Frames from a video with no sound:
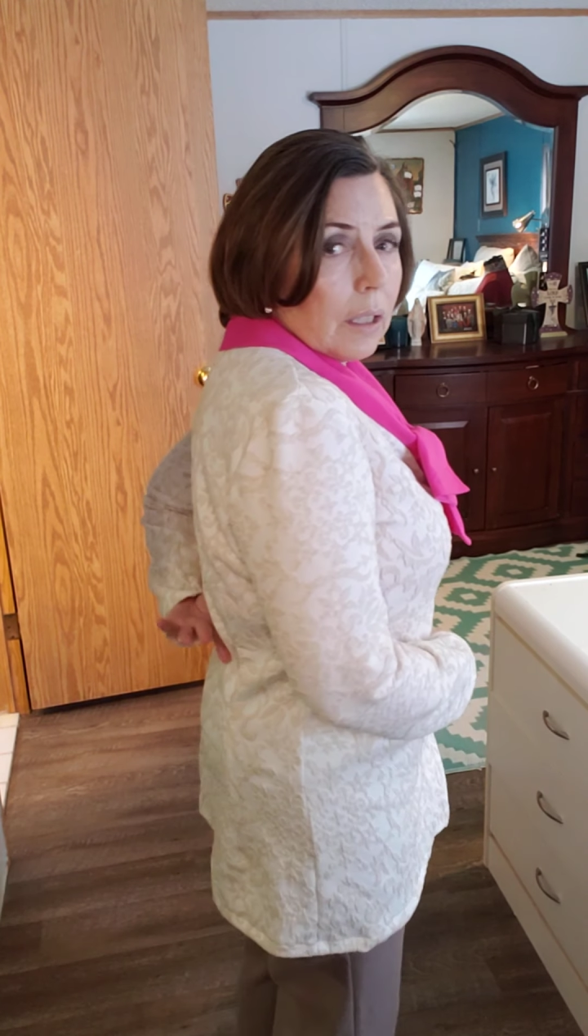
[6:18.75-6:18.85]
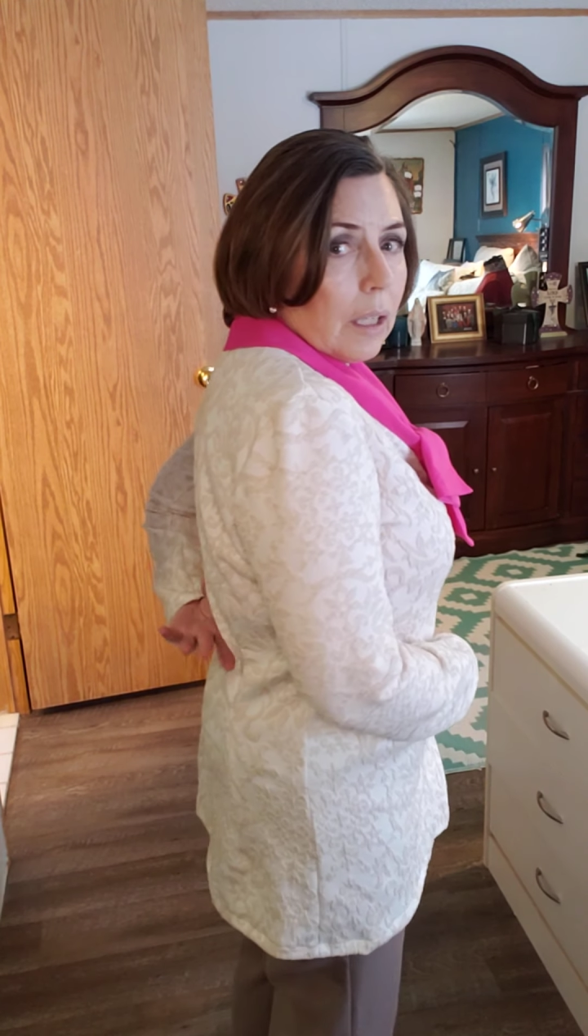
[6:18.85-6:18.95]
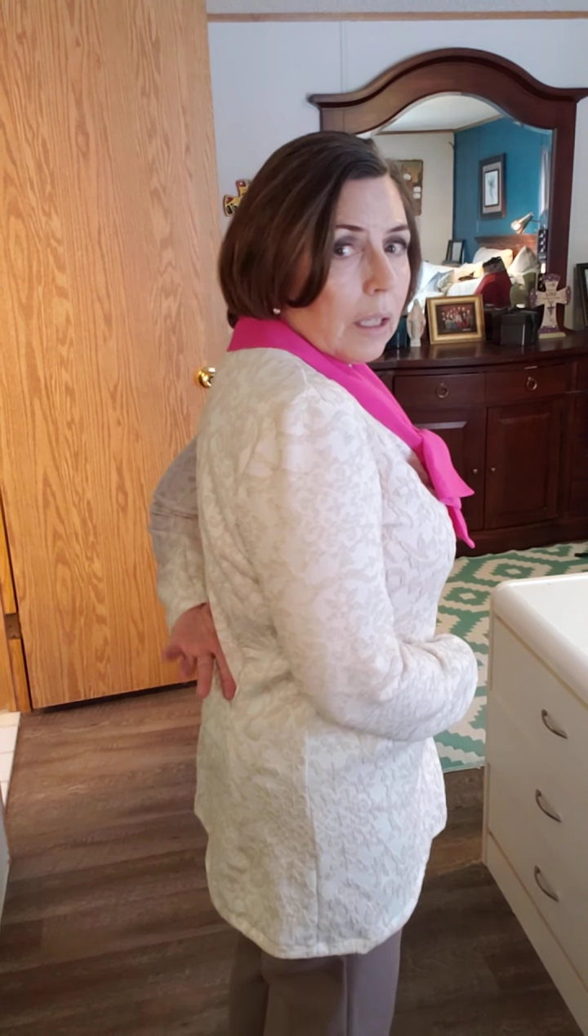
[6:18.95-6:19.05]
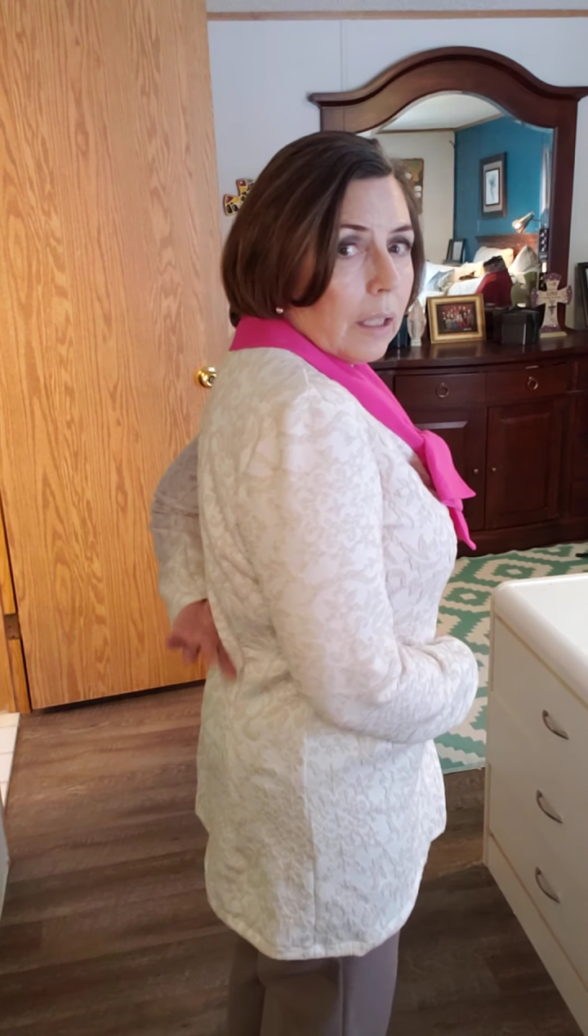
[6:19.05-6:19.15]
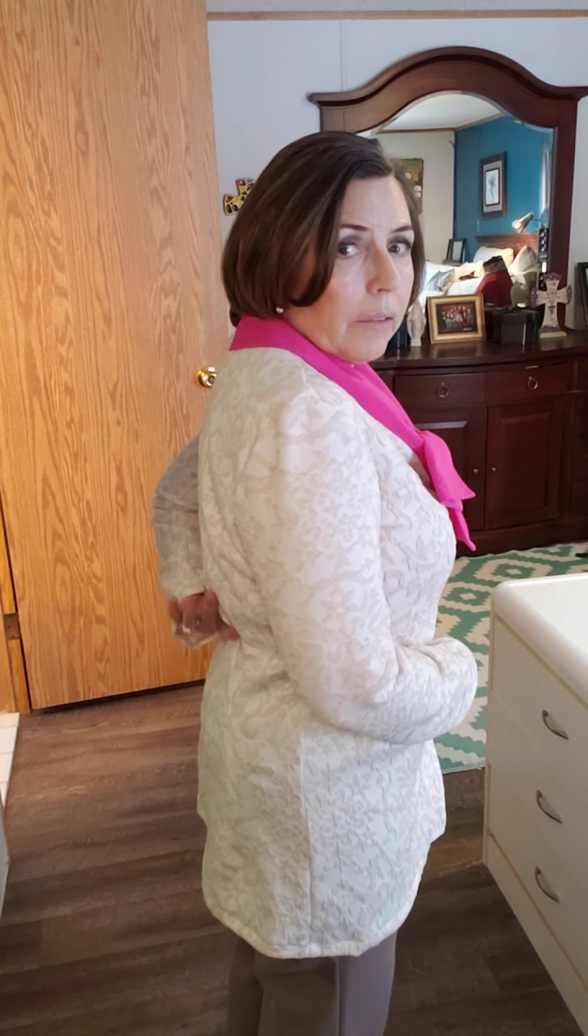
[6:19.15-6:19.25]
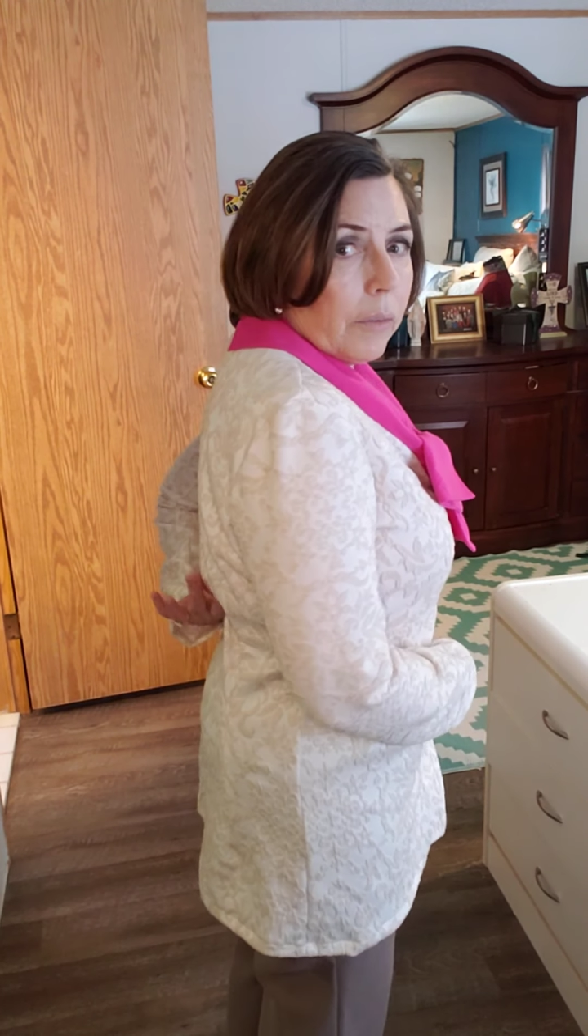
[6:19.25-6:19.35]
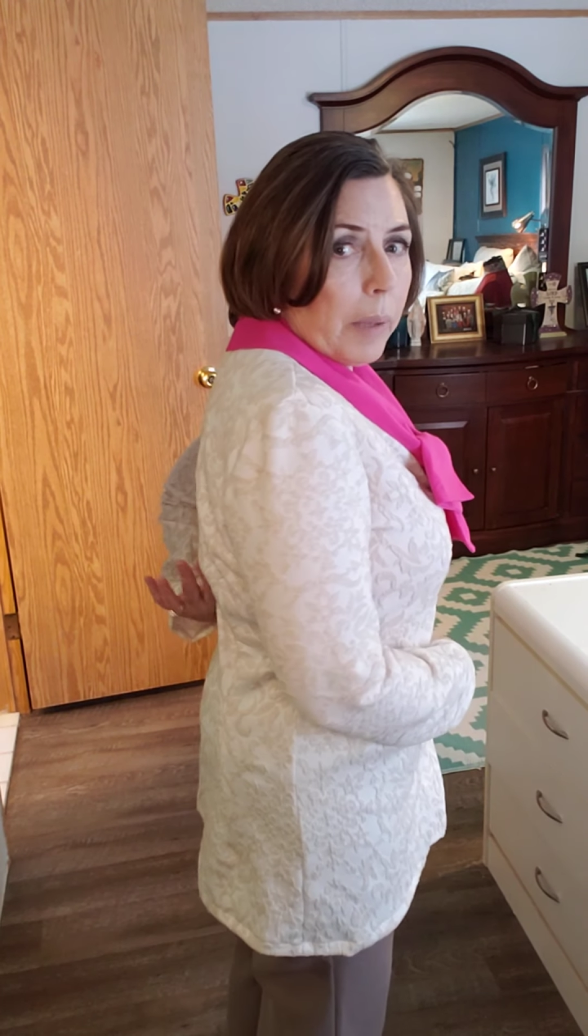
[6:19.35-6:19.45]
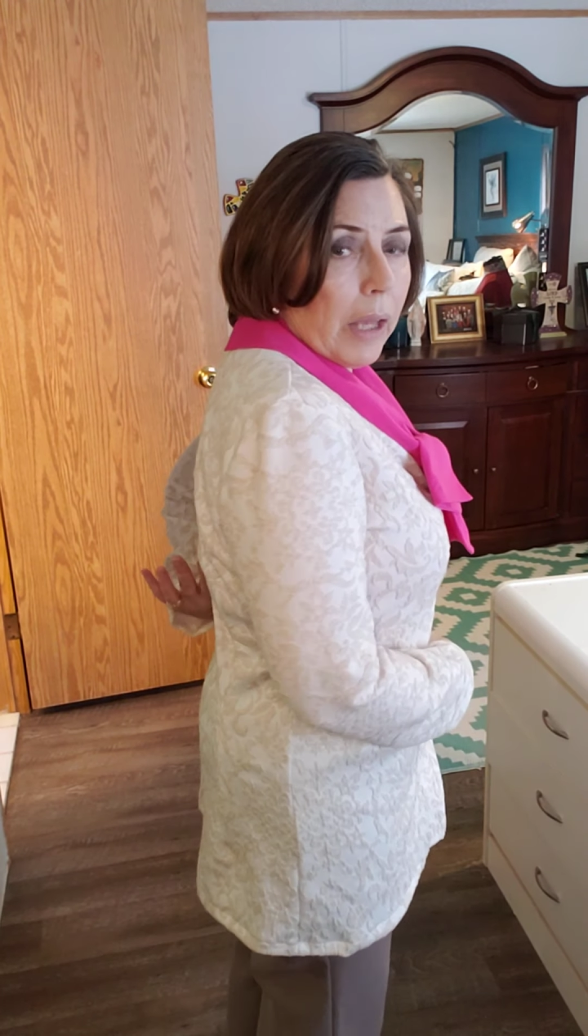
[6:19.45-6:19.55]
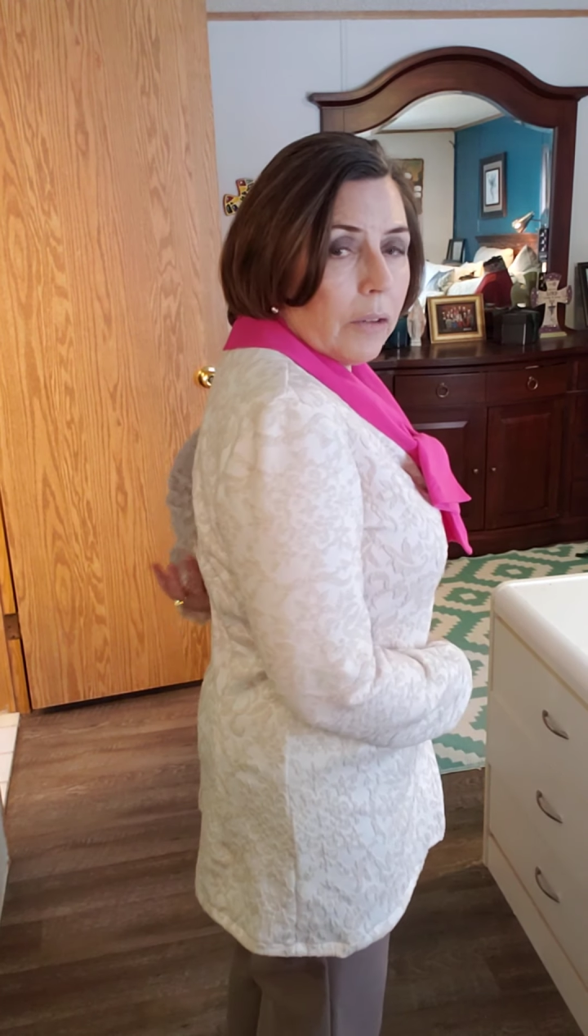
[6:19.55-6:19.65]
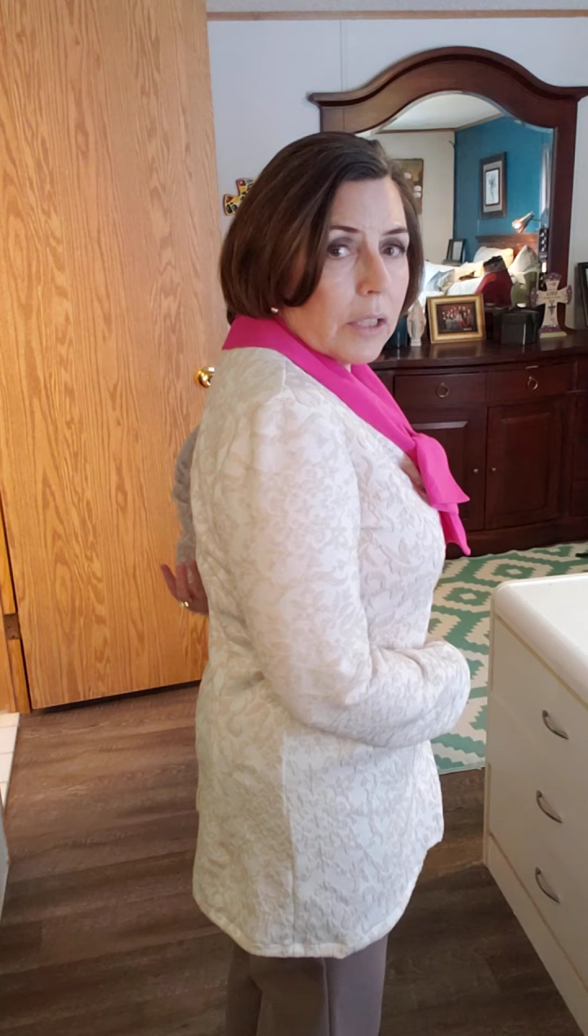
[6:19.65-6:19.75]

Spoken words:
the pattern